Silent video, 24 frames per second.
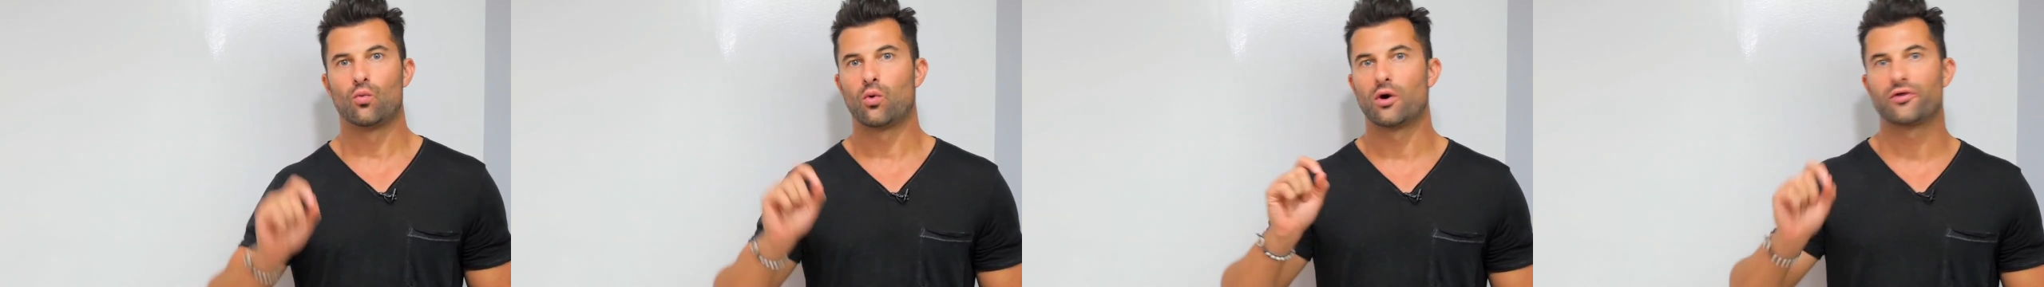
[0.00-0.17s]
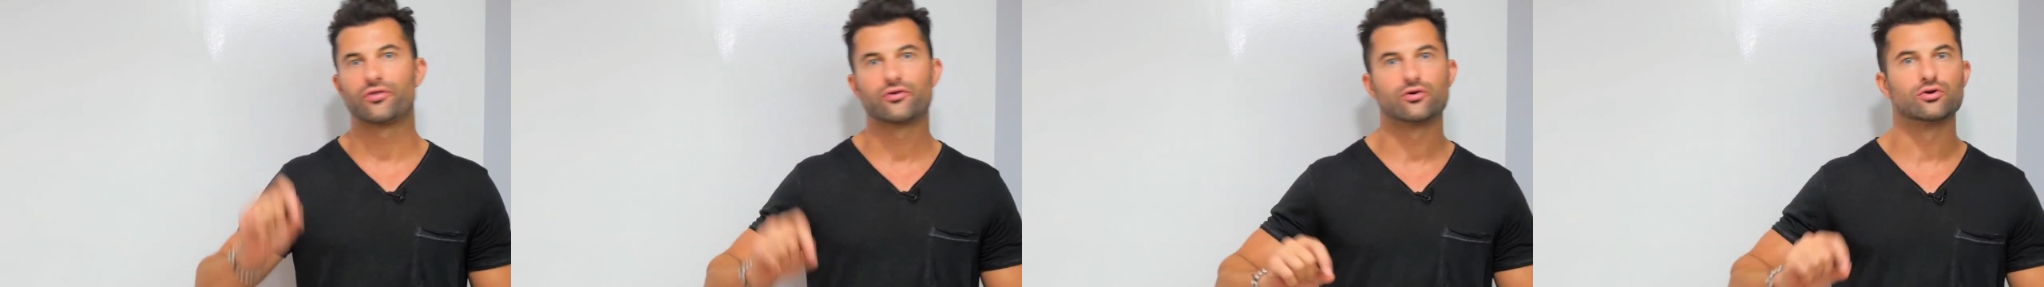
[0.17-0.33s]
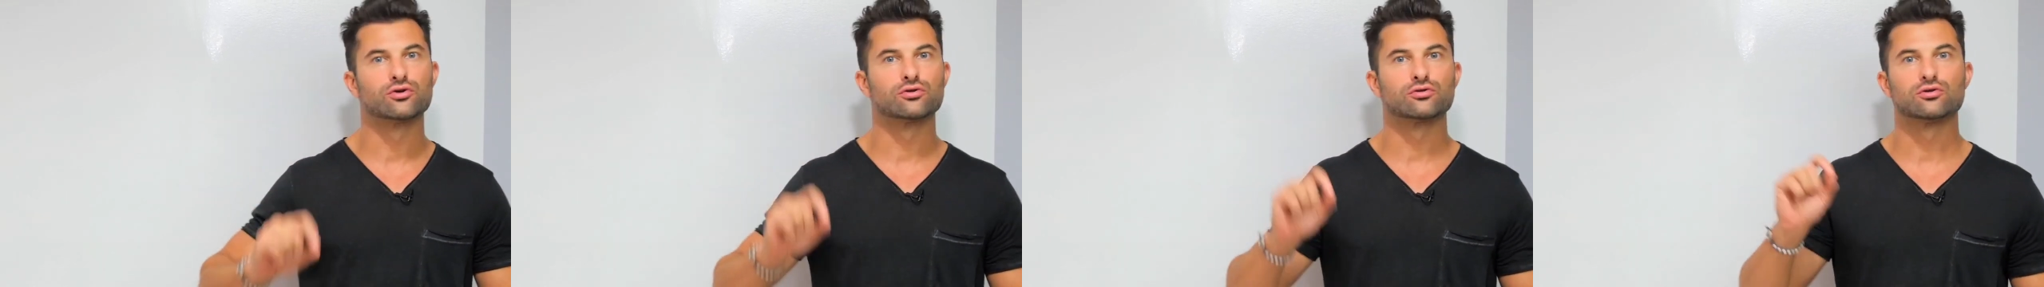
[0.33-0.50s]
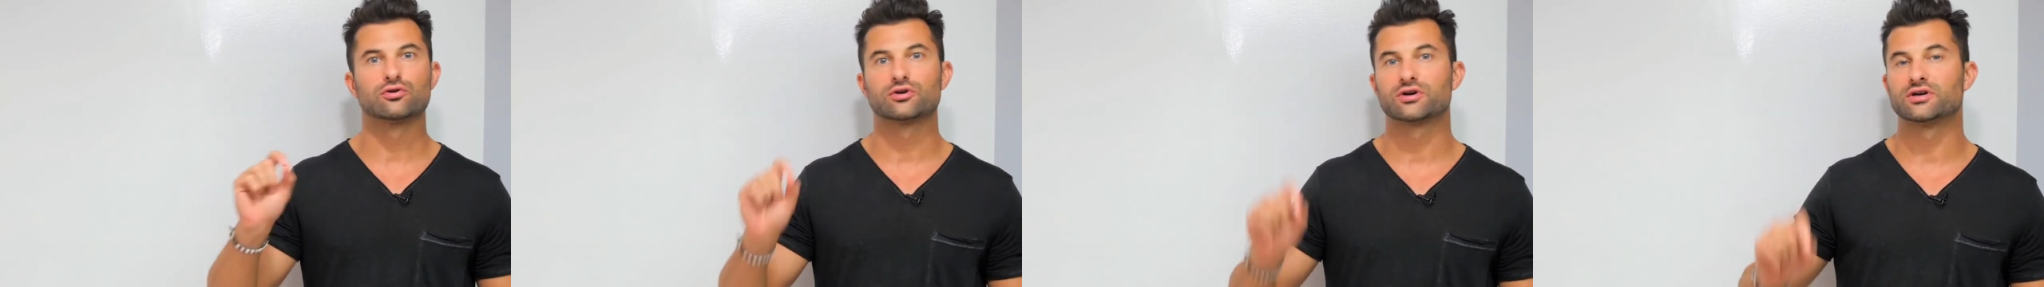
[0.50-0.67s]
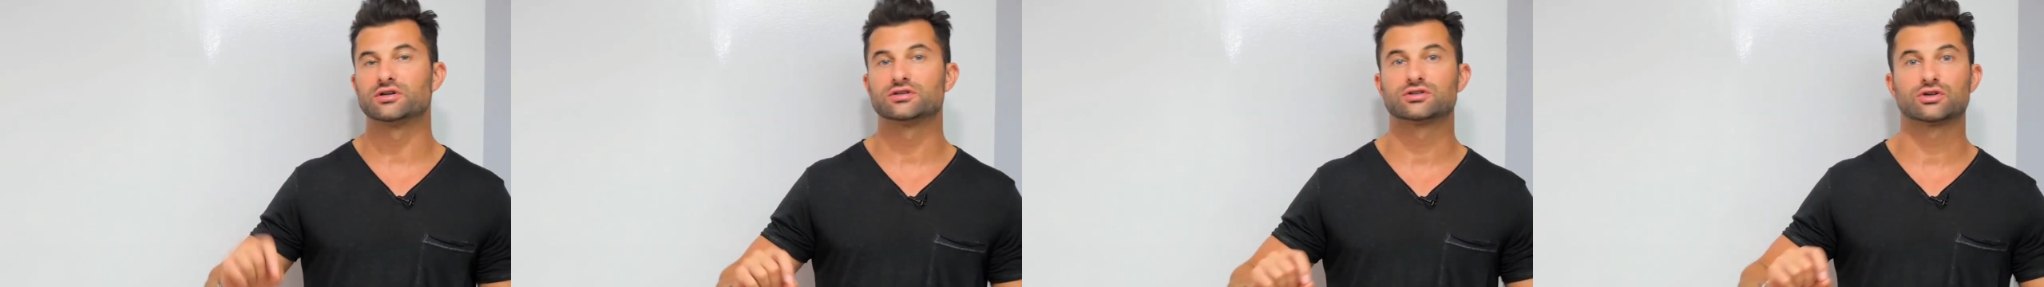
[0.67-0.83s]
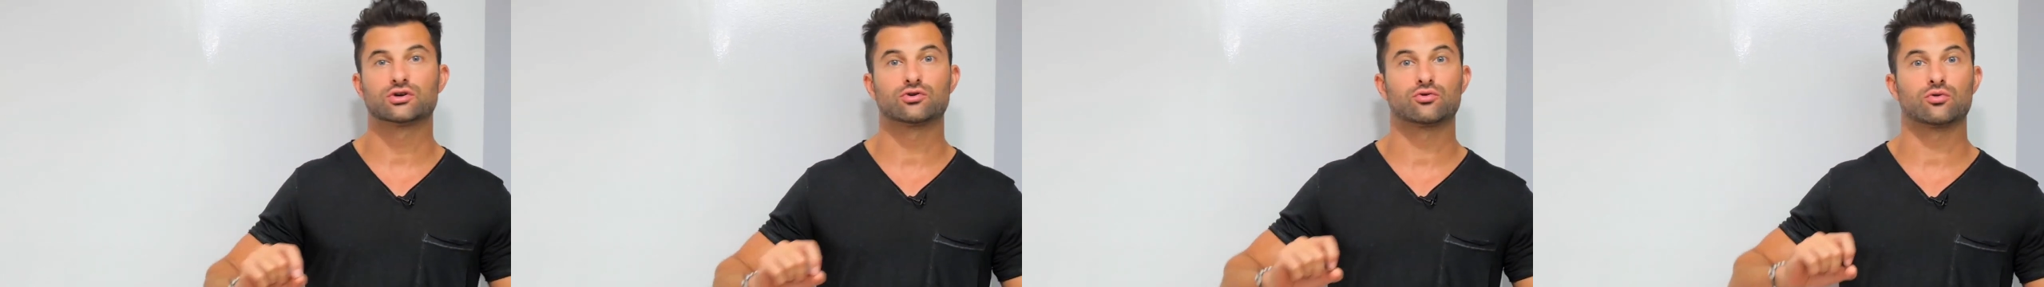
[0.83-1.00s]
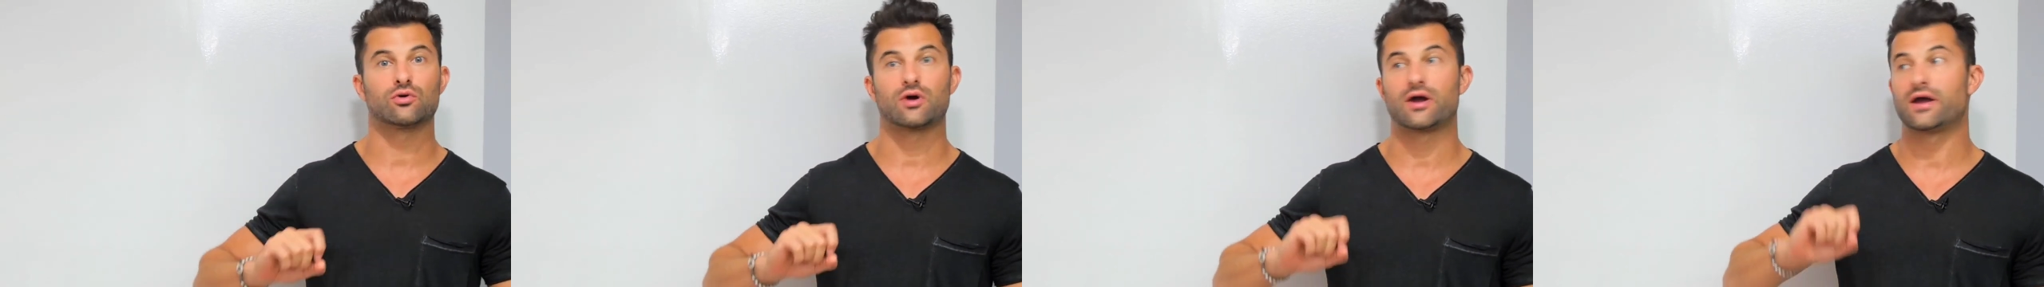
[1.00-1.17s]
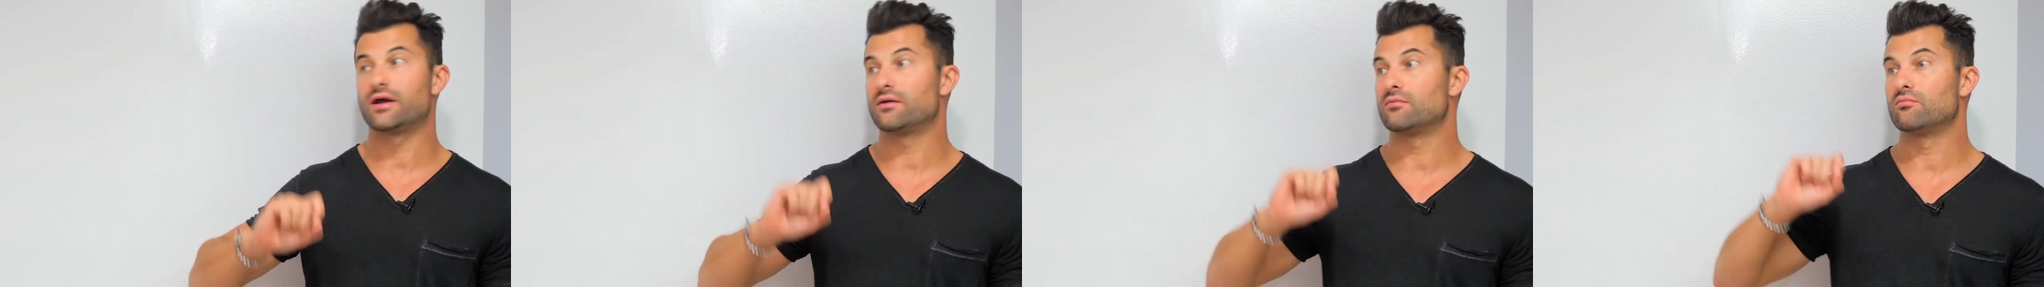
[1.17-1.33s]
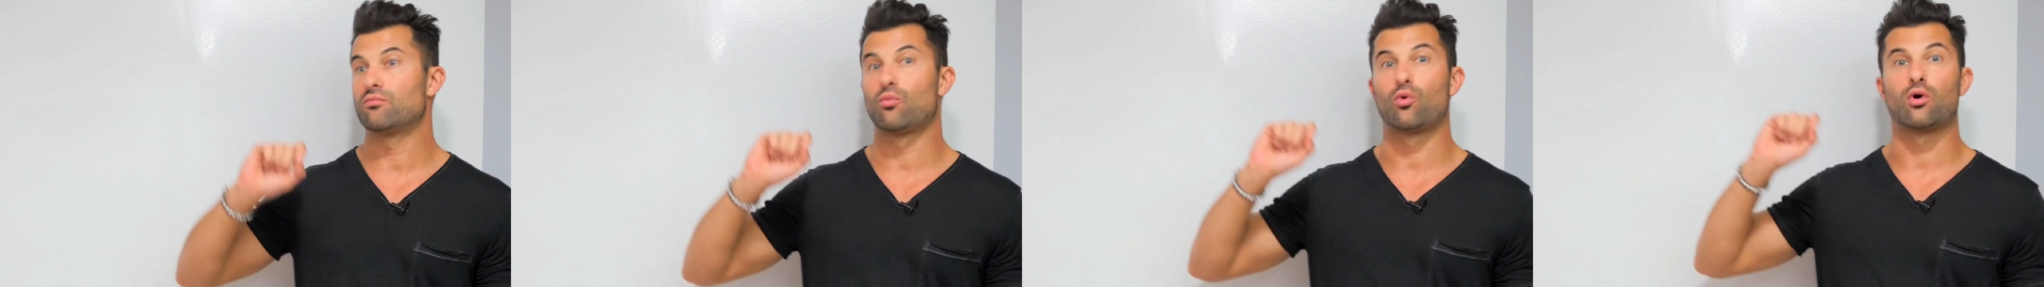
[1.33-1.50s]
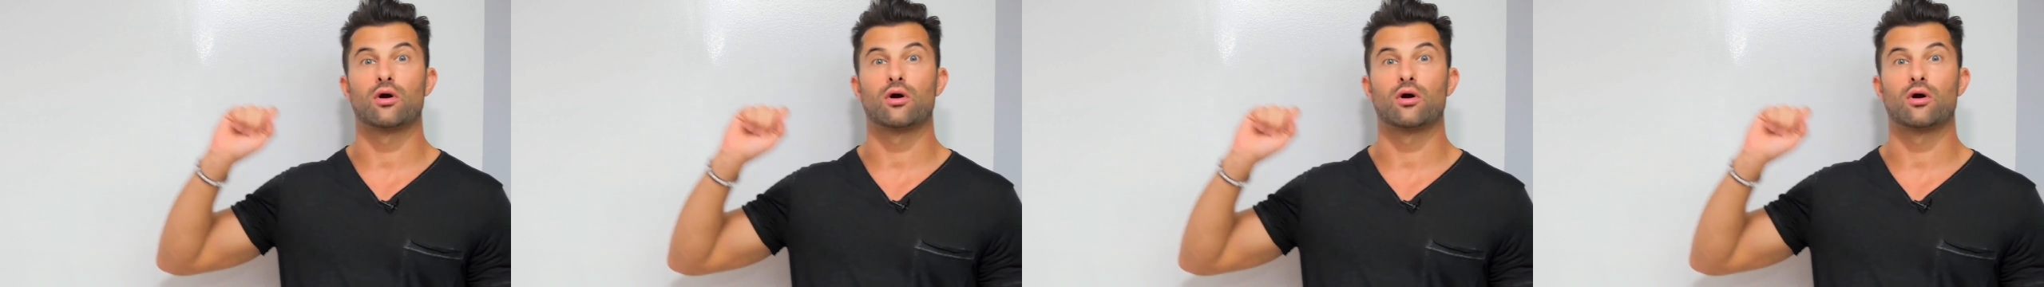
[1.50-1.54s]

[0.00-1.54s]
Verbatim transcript: Whether you're looking to create